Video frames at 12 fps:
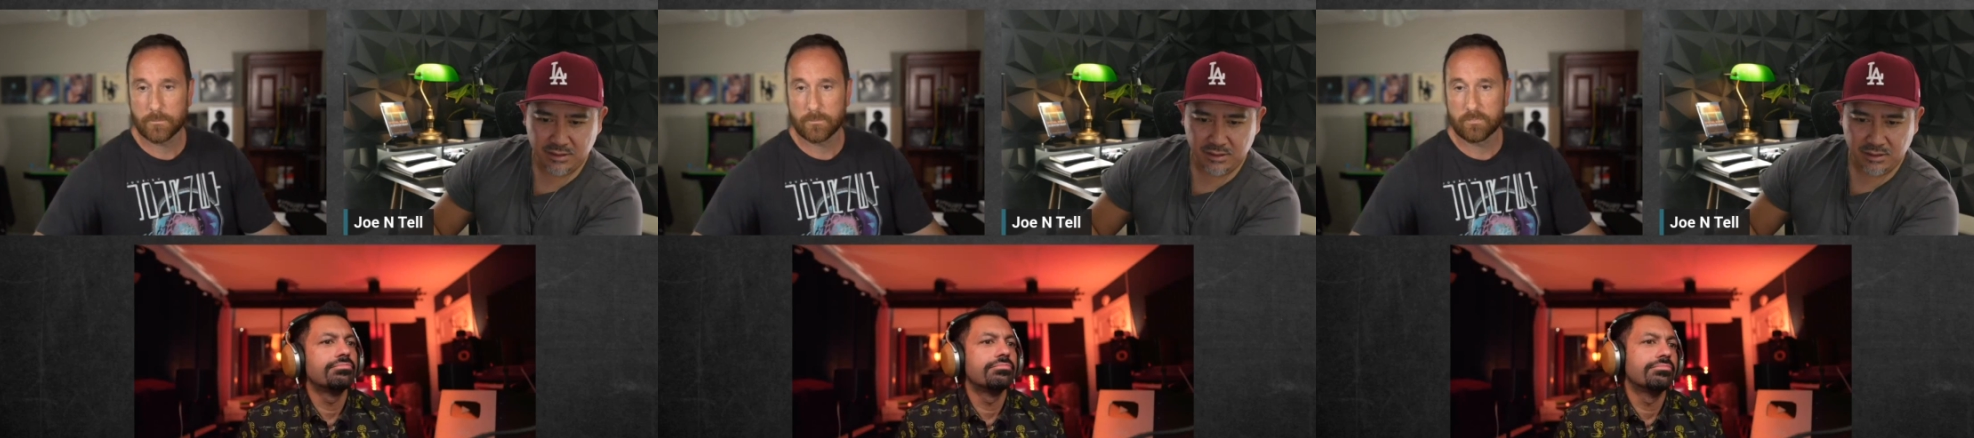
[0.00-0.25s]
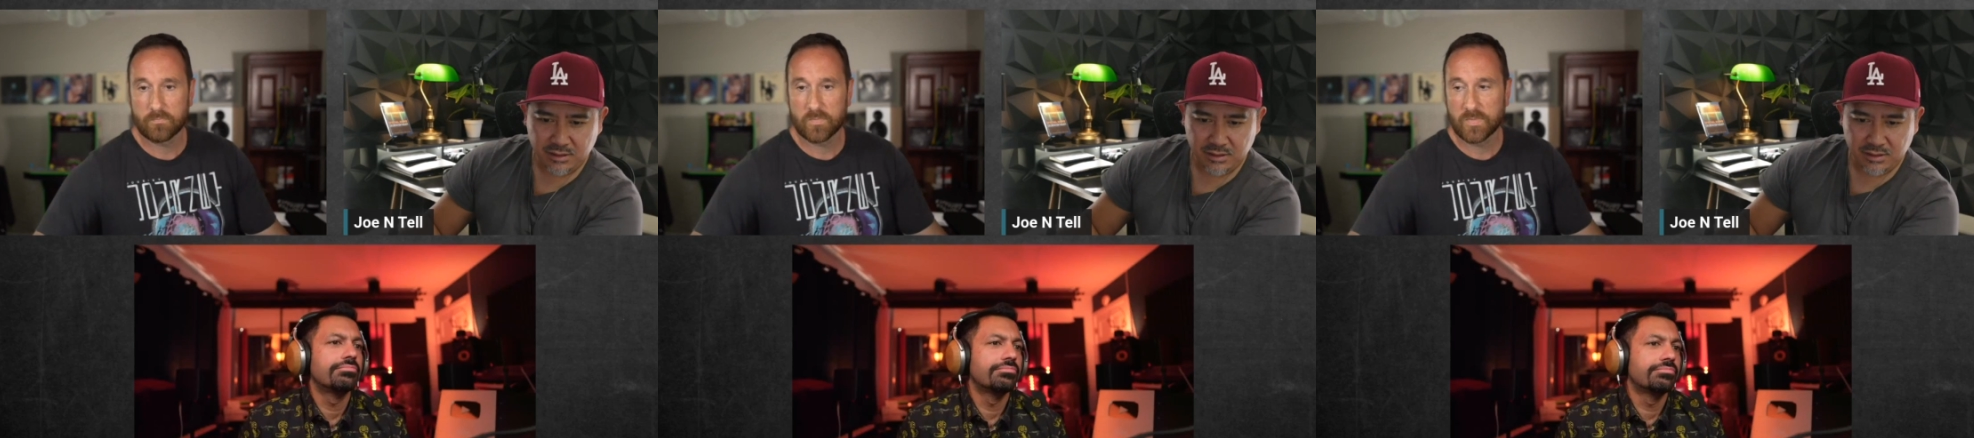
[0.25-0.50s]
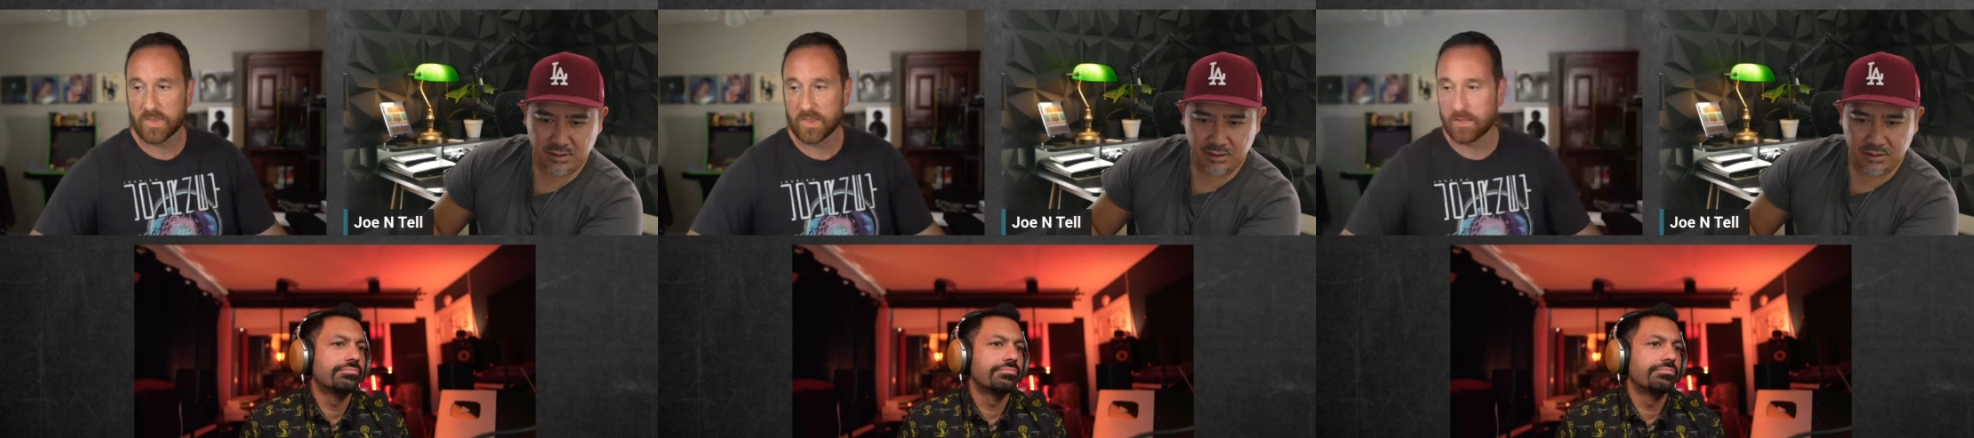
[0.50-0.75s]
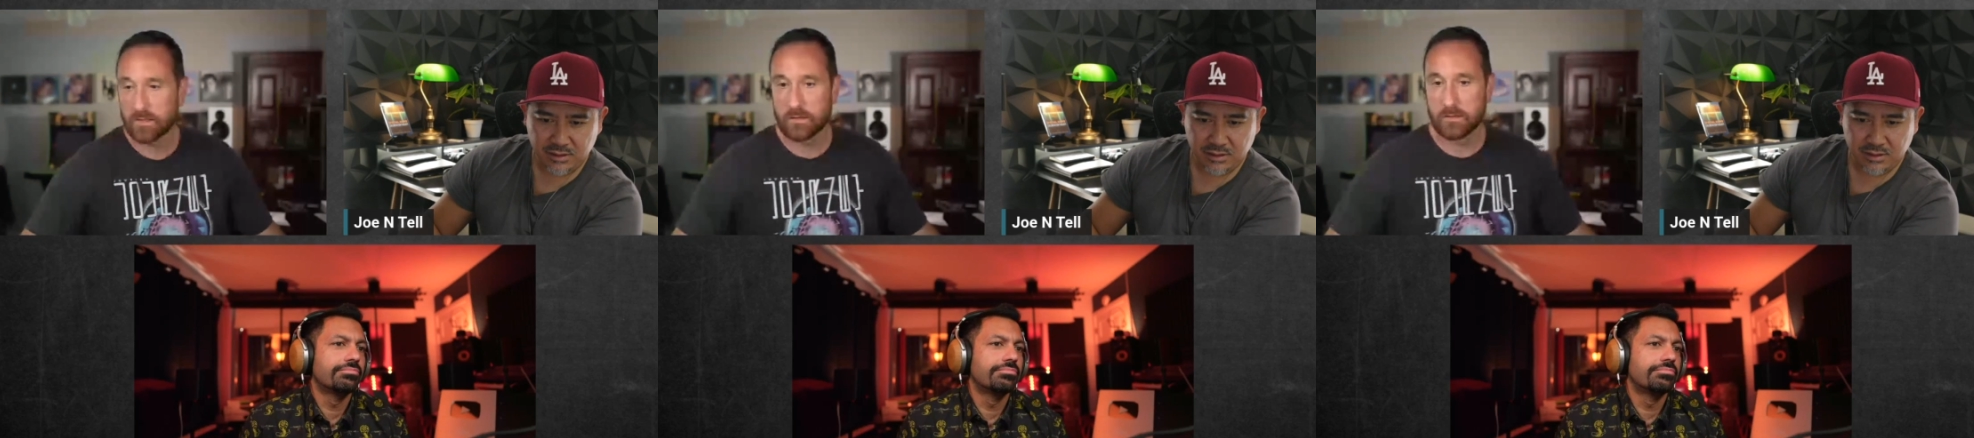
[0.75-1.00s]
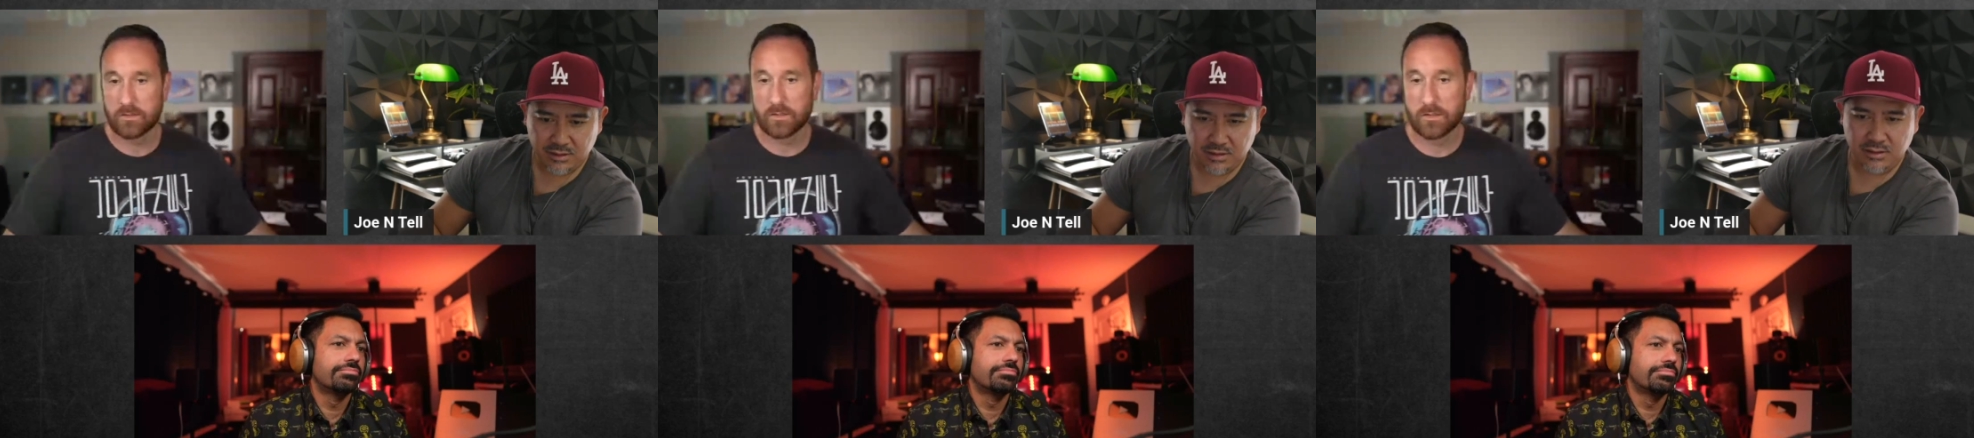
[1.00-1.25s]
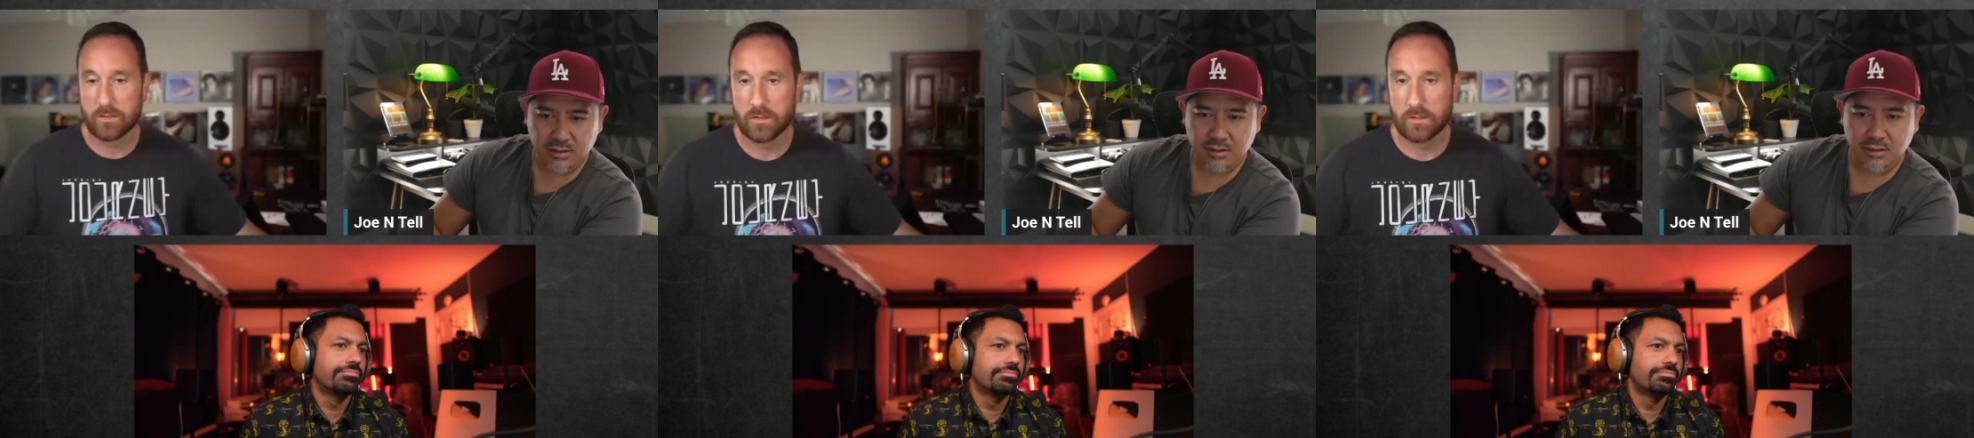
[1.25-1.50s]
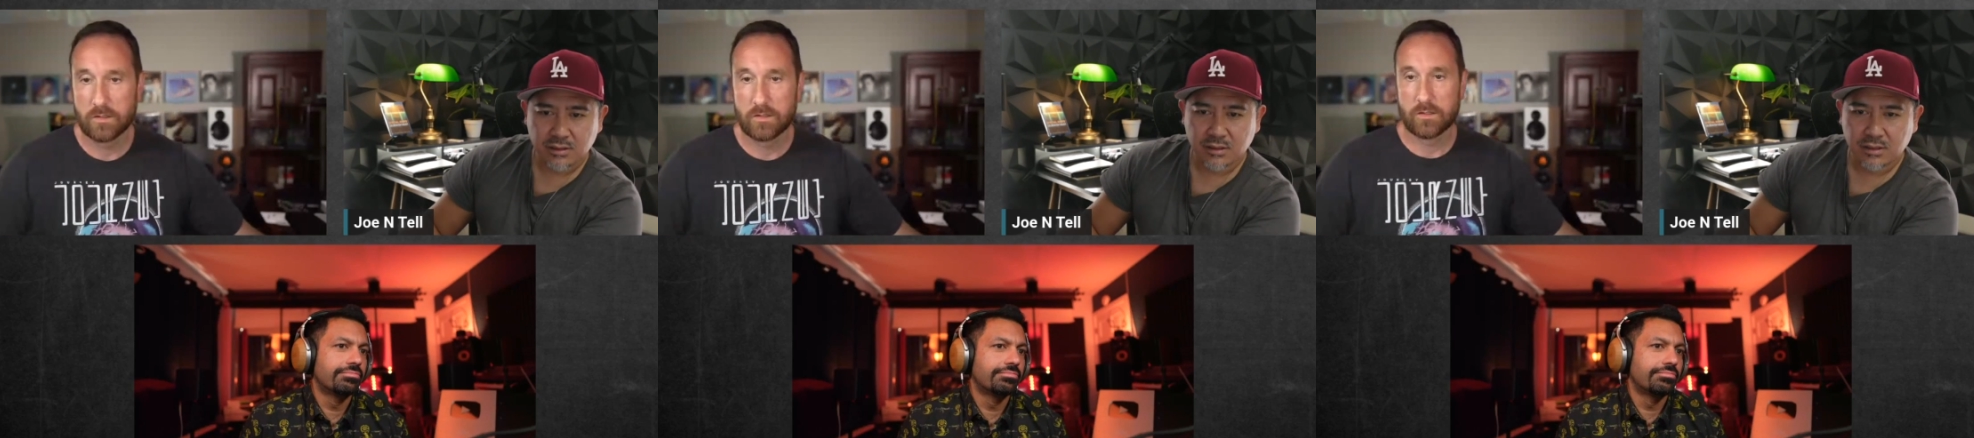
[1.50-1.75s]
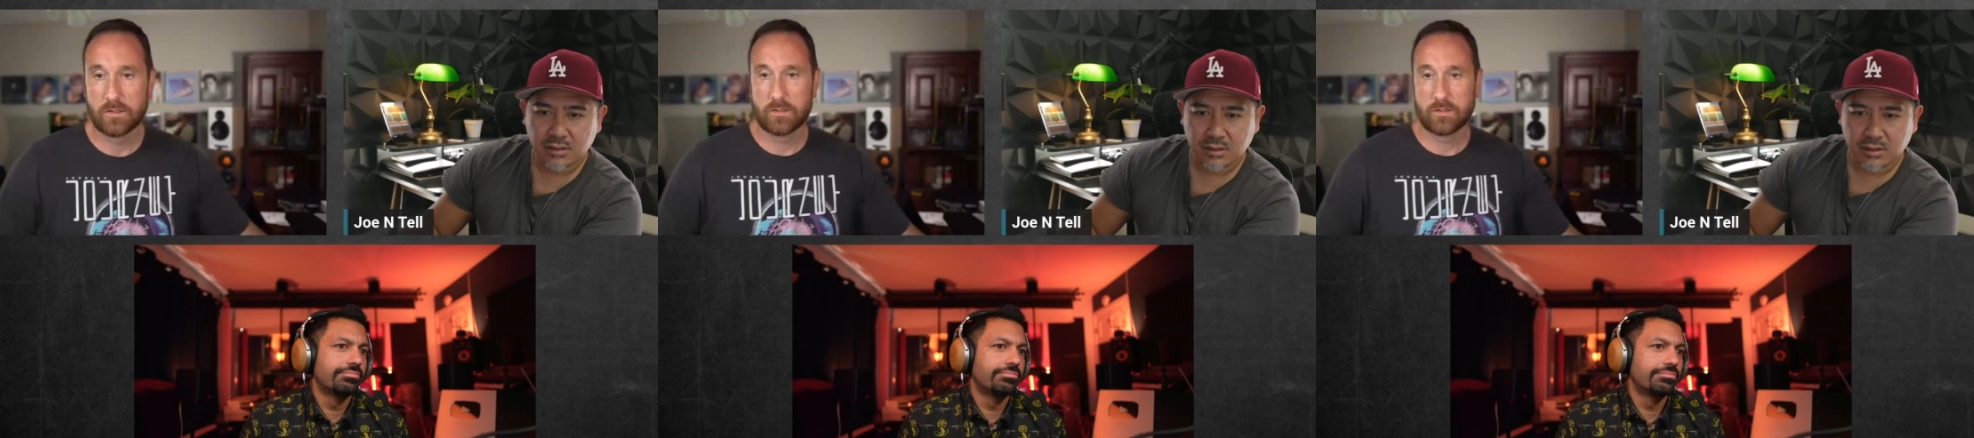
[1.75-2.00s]

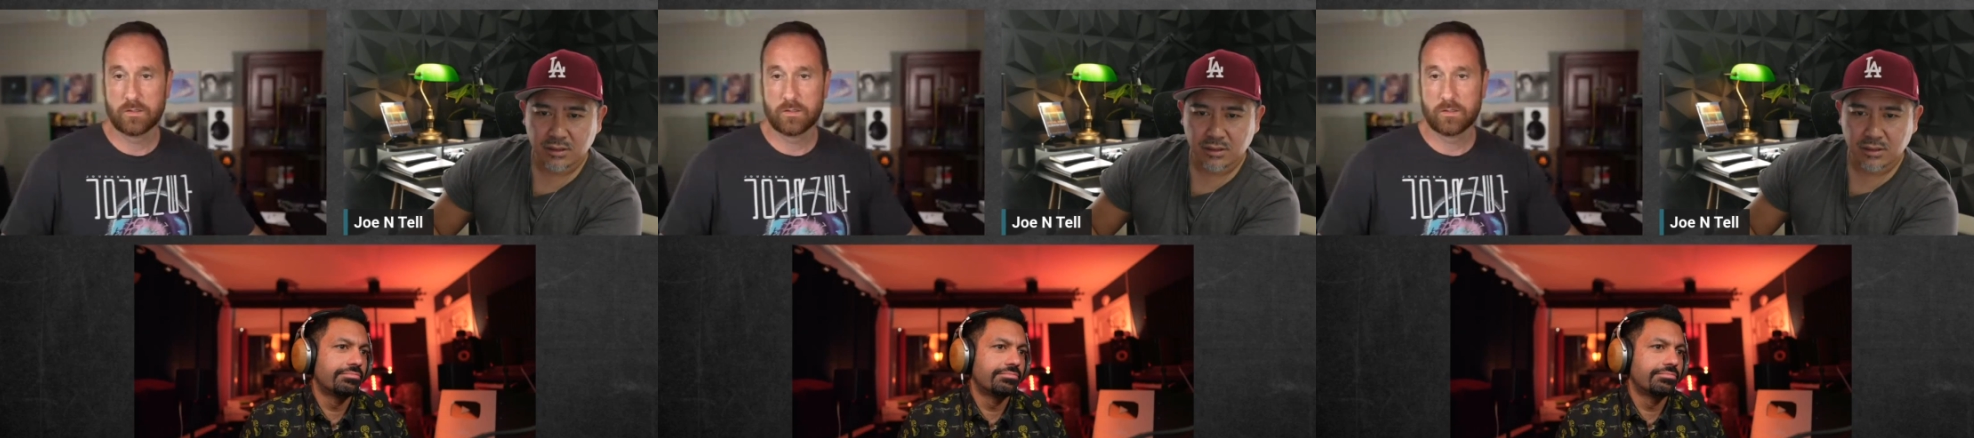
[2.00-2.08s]
Nothing is said.